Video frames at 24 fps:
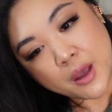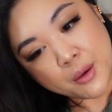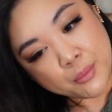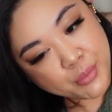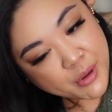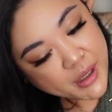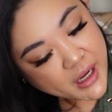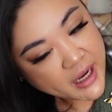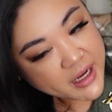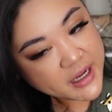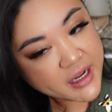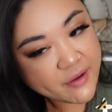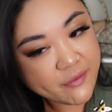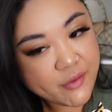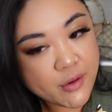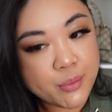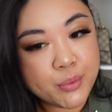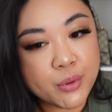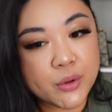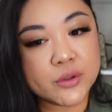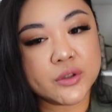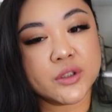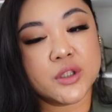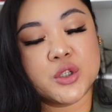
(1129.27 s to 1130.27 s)
But I never
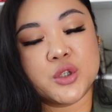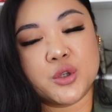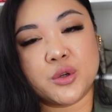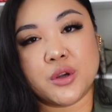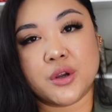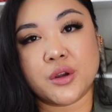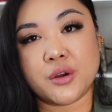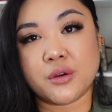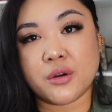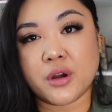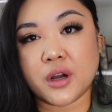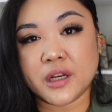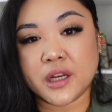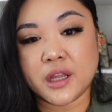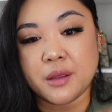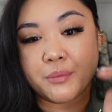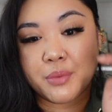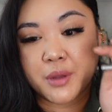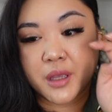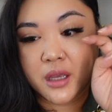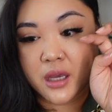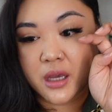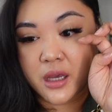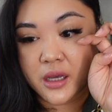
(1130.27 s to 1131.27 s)
pulled the trigger on it
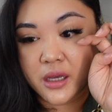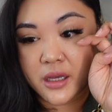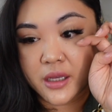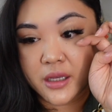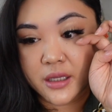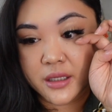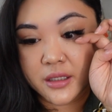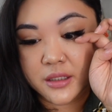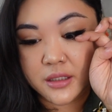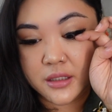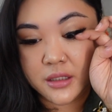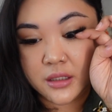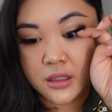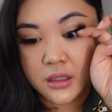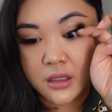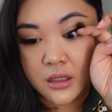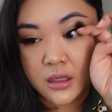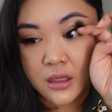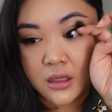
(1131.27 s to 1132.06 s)
because